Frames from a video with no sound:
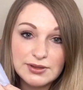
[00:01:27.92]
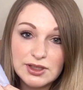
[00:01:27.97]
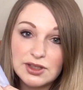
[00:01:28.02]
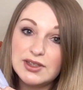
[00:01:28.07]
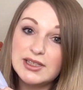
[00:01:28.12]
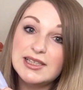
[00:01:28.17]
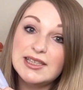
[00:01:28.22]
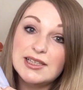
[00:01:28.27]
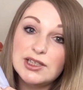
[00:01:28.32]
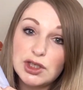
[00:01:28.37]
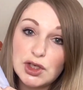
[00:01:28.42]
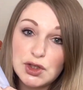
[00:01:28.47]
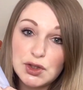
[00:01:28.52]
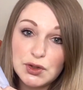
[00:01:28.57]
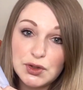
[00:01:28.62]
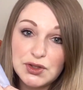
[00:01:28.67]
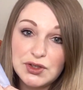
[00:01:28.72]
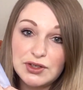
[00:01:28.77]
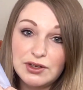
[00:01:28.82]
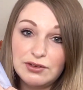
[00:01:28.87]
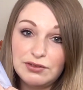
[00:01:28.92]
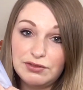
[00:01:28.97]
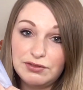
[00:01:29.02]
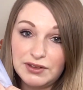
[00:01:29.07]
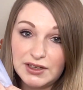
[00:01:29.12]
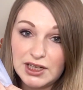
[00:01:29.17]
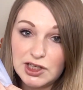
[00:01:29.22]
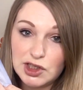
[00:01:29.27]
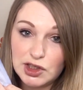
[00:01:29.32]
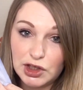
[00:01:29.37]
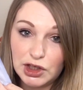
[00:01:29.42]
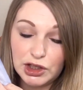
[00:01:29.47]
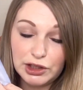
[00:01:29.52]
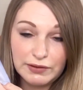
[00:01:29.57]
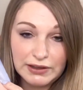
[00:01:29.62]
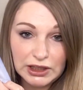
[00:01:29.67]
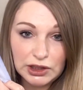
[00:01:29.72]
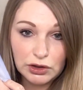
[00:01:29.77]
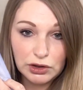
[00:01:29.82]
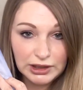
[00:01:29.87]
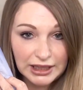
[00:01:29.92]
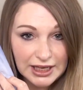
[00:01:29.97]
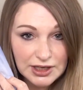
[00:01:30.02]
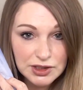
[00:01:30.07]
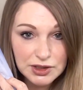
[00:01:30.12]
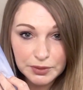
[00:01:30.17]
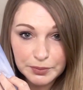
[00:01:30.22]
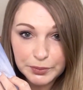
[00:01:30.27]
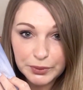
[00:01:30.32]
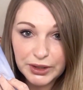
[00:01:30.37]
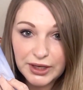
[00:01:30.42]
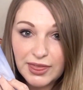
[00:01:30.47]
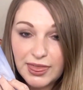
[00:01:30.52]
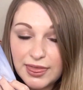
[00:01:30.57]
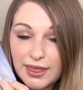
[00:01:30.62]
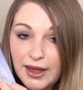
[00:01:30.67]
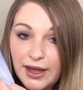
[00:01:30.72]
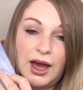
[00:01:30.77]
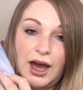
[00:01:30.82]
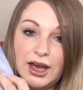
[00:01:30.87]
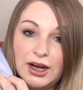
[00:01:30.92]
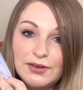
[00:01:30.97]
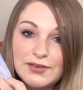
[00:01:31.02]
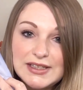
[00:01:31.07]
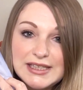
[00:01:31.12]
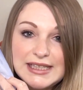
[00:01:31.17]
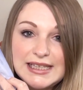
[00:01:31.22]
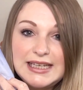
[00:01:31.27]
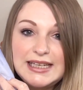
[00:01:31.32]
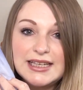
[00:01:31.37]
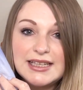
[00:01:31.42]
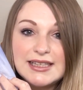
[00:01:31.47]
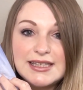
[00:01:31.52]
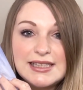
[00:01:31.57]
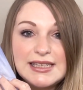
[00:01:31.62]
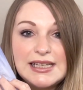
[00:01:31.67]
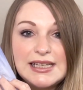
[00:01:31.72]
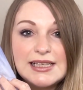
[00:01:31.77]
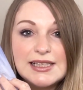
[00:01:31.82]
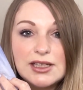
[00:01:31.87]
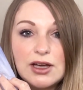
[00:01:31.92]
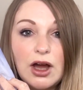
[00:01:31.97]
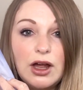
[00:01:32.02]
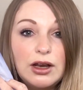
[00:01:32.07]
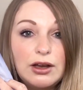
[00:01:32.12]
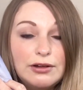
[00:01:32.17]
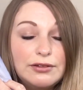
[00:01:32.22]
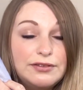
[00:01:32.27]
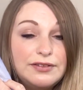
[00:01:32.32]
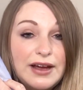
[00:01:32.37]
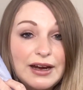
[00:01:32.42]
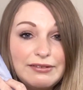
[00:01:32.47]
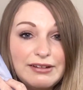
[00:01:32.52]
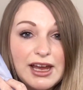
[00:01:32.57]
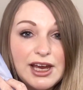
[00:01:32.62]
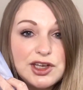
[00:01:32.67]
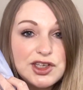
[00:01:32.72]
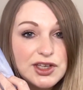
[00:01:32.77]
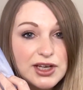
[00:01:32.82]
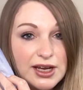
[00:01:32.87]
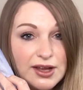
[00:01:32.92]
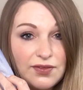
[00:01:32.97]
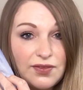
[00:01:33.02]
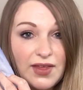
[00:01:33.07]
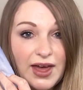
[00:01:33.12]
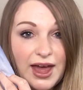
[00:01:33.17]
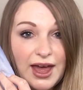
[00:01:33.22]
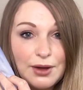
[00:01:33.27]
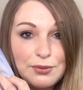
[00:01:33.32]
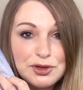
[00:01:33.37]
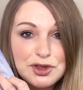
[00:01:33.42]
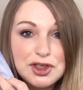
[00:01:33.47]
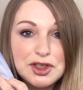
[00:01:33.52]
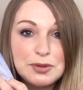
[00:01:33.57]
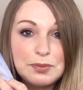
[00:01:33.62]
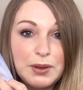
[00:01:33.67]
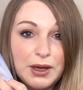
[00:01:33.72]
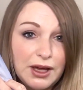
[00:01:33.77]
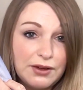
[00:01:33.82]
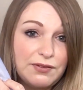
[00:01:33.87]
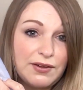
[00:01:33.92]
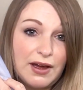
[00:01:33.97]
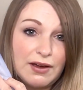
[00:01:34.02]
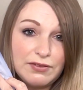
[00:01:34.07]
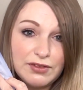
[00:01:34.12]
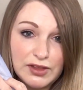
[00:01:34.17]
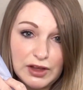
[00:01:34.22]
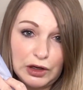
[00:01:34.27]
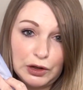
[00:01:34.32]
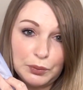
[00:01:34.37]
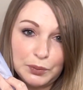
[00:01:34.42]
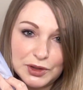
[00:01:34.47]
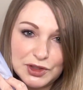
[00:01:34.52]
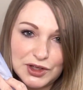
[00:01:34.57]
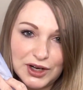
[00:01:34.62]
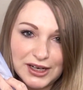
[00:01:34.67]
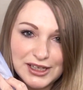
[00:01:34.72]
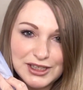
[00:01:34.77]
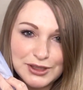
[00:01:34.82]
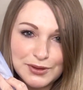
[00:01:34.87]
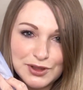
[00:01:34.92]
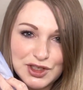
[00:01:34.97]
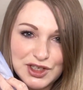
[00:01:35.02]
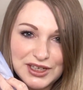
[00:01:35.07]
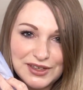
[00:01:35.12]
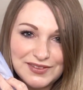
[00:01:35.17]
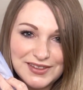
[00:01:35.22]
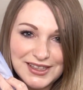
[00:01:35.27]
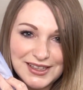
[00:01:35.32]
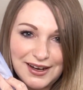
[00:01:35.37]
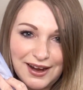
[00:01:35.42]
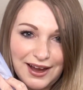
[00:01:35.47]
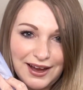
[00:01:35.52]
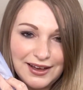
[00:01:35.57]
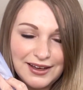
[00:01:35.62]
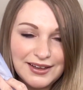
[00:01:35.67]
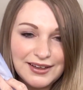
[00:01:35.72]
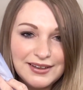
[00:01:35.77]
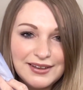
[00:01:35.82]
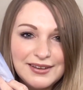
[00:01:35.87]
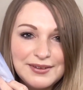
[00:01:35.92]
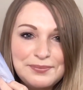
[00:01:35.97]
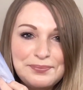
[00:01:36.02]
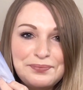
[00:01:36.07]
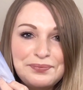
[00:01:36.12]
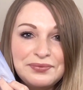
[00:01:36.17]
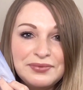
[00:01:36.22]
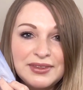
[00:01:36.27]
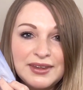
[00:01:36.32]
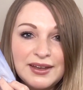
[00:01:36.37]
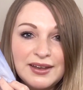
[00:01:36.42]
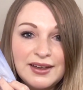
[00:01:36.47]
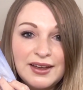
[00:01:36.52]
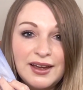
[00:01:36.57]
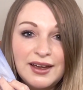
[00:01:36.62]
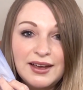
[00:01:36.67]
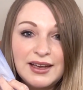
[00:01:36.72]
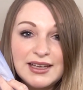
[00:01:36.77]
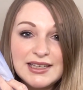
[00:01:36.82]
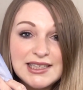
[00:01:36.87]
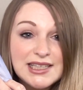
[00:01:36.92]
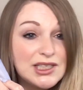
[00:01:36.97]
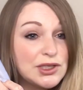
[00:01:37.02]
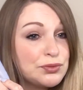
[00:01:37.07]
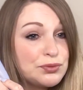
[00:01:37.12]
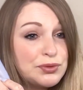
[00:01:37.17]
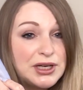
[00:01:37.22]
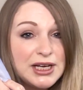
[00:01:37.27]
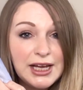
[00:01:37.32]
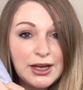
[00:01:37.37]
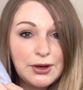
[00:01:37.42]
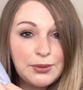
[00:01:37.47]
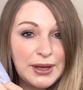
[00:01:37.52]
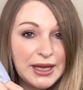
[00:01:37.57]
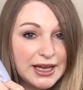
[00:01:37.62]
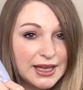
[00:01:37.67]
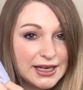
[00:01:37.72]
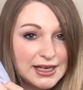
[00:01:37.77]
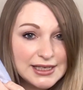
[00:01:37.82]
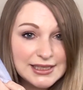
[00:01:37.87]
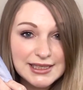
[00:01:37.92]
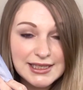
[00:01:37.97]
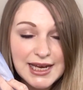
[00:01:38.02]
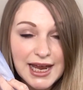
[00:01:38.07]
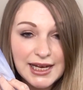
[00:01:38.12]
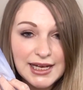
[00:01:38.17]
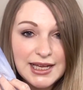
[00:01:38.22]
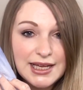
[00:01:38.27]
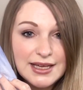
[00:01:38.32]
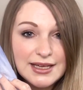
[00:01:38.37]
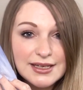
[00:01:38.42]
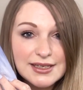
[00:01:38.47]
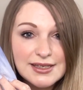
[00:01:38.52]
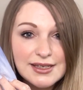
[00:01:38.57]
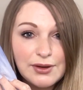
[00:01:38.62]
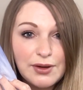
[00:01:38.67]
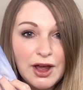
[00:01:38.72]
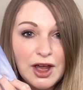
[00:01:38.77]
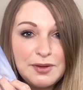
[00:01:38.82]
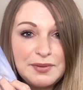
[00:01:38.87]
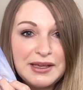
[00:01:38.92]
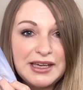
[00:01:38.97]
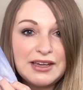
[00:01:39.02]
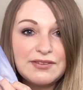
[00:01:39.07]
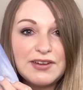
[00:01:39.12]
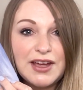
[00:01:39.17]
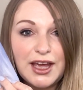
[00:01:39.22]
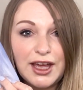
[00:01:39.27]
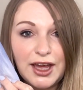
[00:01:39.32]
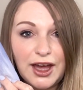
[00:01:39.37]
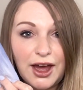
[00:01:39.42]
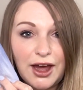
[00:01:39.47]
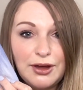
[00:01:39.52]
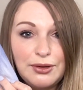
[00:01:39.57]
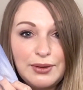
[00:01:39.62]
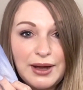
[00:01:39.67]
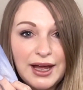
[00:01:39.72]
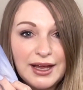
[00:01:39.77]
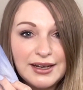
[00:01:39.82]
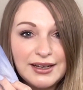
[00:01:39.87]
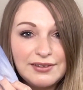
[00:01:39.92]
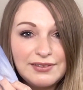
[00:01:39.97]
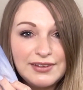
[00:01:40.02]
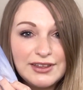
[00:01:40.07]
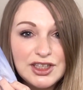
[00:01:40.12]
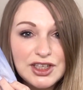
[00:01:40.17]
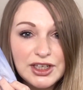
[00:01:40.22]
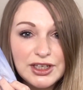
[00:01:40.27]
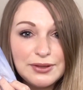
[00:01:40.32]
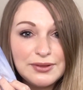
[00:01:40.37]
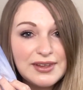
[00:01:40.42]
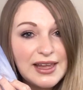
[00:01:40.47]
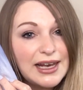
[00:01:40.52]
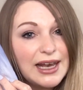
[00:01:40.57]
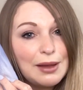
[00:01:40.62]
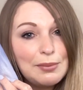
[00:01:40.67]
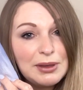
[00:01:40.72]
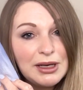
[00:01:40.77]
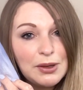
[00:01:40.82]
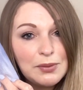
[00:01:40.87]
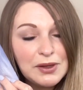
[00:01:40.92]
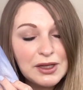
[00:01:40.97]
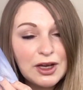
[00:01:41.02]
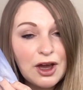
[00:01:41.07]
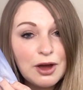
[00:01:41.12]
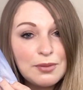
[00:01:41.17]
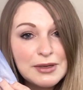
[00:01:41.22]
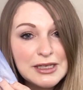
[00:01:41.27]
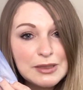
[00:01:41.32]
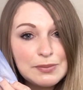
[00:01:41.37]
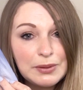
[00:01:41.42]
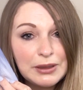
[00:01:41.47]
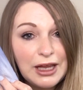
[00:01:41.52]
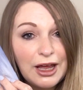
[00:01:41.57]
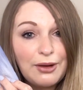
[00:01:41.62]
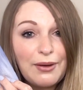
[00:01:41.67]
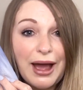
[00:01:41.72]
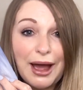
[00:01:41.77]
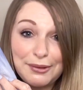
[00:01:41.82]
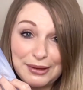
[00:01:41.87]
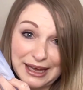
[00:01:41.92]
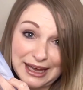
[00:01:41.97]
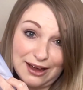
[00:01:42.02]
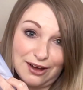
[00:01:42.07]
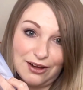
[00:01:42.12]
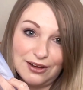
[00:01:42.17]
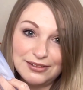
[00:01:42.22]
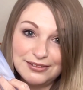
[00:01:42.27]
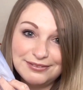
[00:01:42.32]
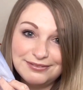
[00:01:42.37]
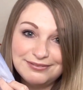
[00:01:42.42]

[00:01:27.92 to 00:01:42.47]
So this is the sort of finished colouring you'll end up with. And obviously you can see it's got a lot of variation in there, which is perfect for the look we're trying to achieve today. So it's a really quick and easy technique, so I hope you give it a go, and if you do, then let me know in the comments below how you get on.